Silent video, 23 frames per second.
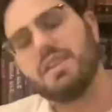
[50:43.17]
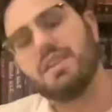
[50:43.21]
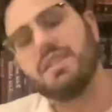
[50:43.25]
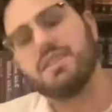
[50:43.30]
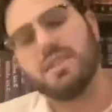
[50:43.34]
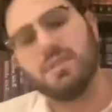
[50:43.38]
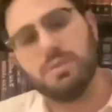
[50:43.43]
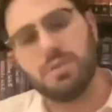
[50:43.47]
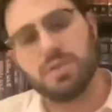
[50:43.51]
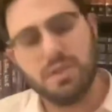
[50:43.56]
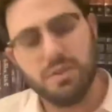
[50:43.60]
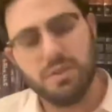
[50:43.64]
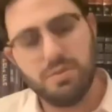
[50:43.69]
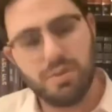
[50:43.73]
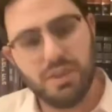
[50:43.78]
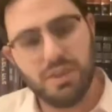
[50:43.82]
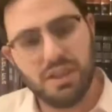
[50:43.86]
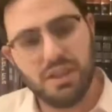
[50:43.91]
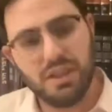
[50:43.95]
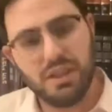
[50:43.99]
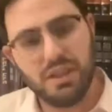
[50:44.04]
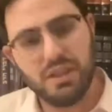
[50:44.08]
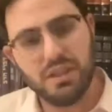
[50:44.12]
that someone could
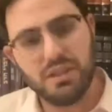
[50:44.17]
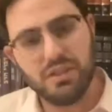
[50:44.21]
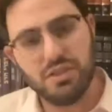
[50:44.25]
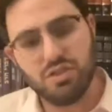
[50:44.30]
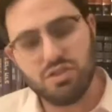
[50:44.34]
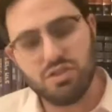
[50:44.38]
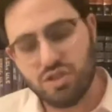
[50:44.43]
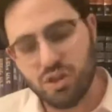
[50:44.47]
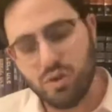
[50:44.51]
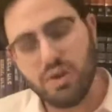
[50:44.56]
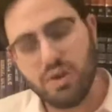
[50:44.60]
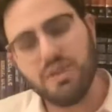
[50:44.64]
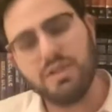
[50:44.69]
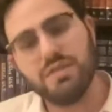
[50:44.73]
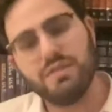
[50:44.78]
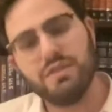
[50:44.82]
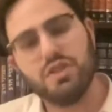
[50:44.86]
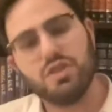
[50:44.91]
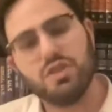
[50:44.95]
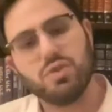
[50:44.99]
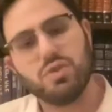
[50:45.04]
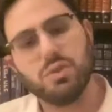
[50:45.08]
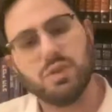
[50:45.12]
be so
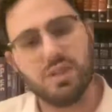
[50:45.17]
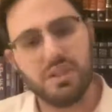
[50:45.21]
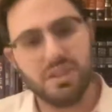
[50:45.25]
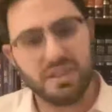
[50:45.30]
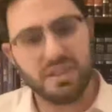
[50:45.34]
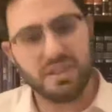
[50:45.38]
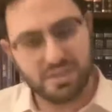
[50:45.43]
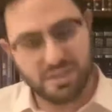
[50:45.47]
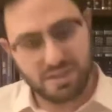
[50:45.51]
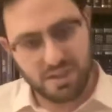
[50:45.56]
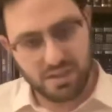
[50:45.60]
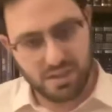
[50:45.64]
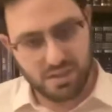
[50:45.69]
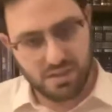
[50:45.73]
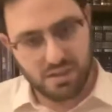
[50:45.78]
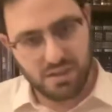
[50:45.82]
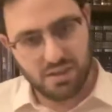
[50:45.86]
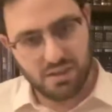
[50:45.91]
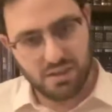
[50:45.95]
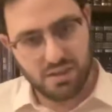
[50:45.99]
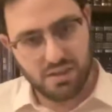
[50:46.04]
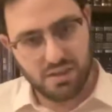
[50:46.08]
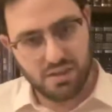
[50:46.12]
individualistic
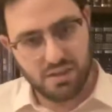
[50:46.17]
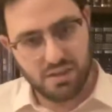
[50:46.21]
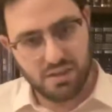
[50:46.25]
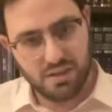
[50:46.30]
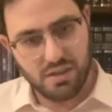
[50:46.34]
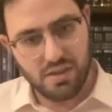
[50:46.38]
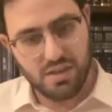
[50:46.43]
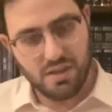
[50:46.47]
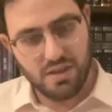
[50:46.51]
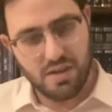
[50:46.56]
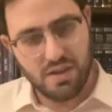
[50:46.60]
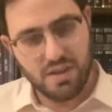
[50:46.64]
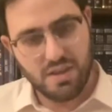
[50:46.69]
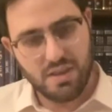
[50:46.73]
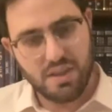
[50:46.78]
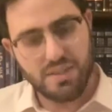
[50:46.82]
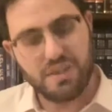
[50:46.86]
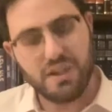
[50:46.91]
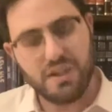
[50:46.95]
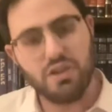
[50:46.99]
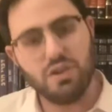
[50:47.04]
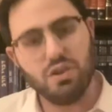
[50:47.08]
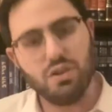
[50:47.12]

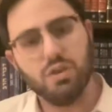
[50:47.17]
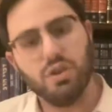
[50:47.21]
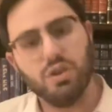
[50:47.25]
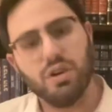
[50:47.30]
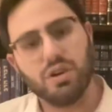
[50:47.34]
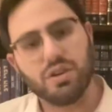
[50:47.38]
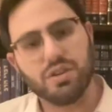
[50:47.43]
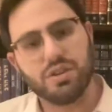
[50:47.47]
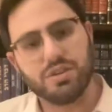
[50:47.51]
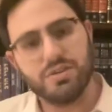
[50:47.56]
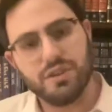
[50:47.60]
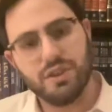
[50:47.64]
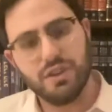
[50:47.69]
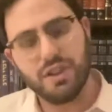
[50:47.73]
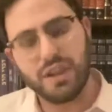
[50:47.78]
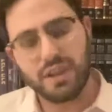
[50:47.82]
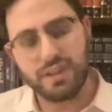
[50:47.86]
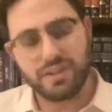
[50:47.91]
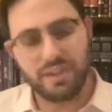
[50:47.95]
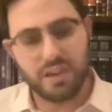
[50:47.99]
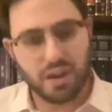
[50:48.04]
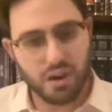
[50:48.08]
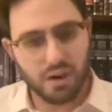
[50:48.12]
that they no longer feel
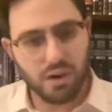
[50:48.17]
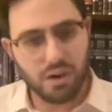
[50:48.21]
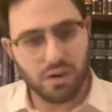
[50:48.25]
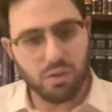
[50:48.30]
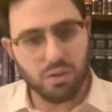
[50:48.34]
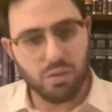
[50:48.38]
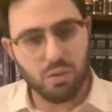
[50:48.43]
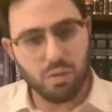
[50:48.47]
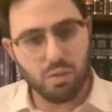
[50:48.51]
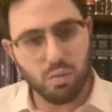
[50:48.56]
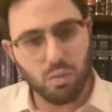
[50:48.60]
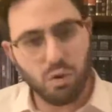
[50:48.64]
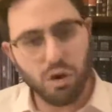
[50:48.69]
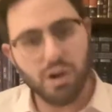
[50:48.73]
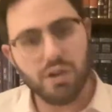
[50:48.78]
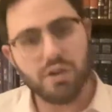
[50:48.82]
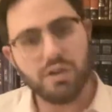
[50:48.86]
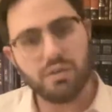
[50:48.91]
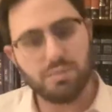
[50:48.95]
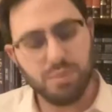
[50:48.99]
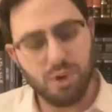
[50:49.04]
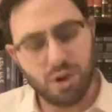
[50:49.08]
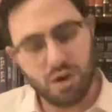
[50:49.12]
like they are
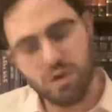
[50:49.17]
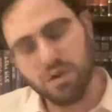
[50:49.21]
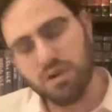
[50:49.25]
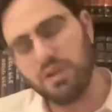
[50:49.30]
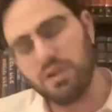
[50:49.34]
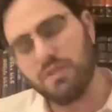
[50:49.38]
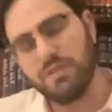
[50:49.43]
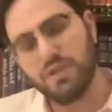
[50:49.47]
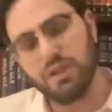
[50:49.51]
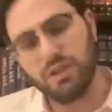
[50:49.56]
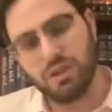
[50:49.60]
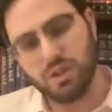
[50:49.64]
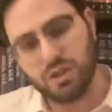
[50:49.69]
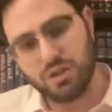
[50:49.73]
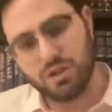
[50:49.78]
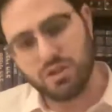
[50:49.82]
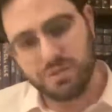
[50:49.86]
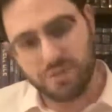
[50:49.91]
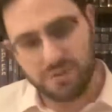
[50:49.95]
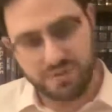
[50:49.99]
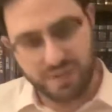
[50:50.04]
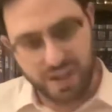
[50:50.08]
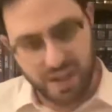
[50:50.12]
one part of a
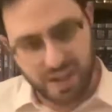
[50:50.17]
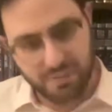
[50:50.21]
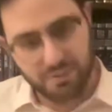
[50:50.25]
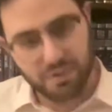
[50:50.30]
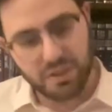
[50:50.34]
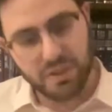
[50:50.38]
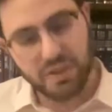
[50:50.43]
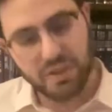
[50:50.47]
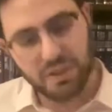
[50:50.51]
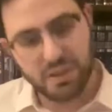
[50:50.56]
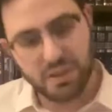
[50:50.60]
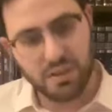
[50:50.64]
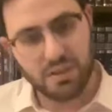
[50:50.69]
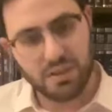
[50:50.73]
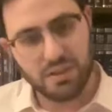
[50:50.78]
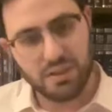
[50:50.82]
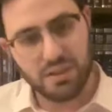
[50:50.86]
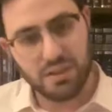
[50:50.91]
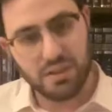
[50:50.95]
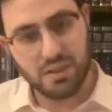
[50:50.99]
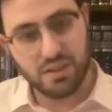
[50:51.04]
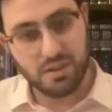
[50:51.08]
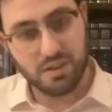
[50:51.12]
larger family
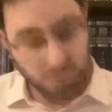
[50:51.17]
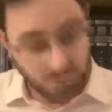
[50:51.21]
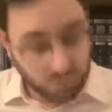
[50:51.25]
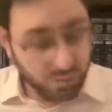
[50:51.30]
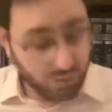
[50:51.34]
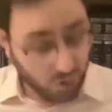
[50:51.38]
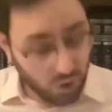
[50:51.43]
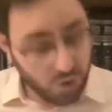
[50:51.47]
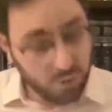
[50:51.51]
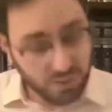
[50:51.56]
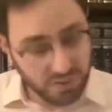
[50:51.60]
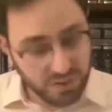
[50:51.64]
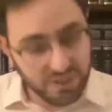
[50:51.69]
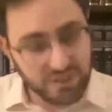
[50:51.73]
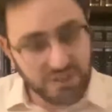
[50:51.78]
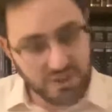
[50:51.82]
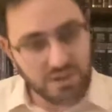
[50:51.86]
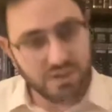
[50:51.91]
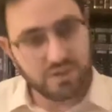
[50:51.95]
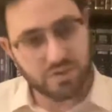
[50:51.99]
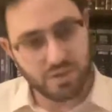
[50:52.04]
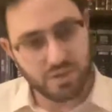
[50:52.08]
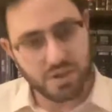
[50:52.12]
whose home is
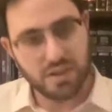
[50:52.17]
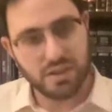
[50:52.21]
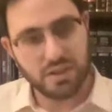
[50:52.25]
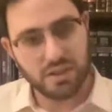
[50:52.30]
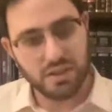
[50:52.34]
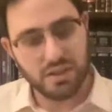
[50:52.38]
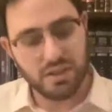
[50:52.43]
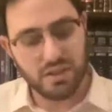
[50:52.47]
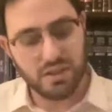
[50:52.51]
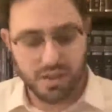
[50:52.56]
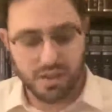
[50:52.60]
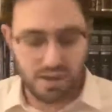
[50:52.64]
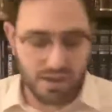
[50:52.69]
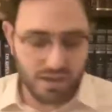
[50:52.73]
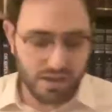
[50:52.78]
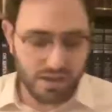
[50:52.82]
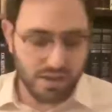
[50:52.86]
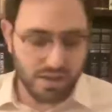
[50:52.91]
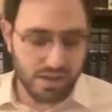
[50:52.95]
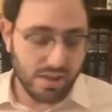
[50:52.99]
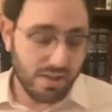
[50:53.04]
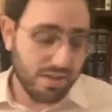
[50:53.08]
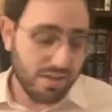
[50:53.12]
in Israel,
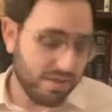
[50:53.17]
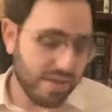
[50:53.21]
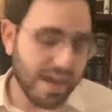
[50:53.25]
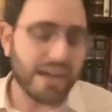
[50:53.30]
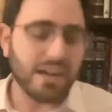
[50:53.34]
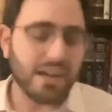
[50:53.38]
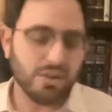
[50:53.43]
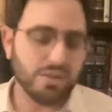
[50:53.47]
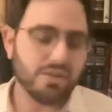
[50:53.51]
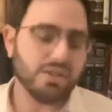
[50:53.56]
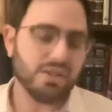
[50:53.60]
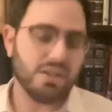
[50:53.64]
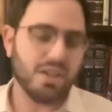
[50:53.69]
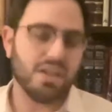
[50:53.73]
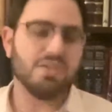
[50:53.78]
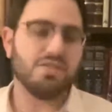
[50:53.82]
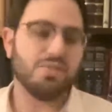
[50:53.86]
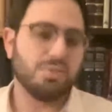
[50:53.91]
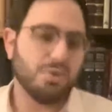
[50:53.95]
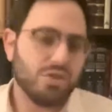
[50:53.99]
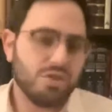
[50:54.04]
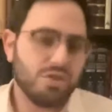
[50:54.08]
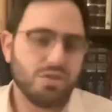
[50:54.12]
that goes
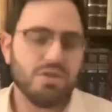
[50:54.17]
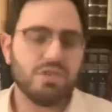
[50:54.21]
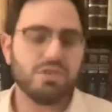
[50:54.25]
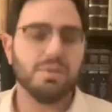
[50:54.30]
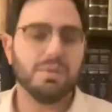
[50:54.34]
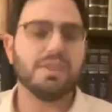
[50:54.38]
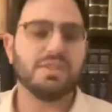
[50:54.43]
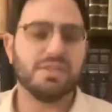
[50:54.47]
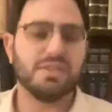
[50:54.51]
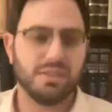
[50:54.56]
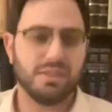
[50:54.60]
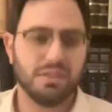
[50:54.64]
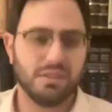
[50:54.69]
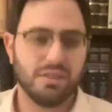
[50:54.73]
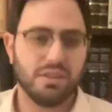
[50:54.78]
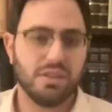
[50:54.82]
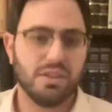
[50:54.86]
against what Judaism is.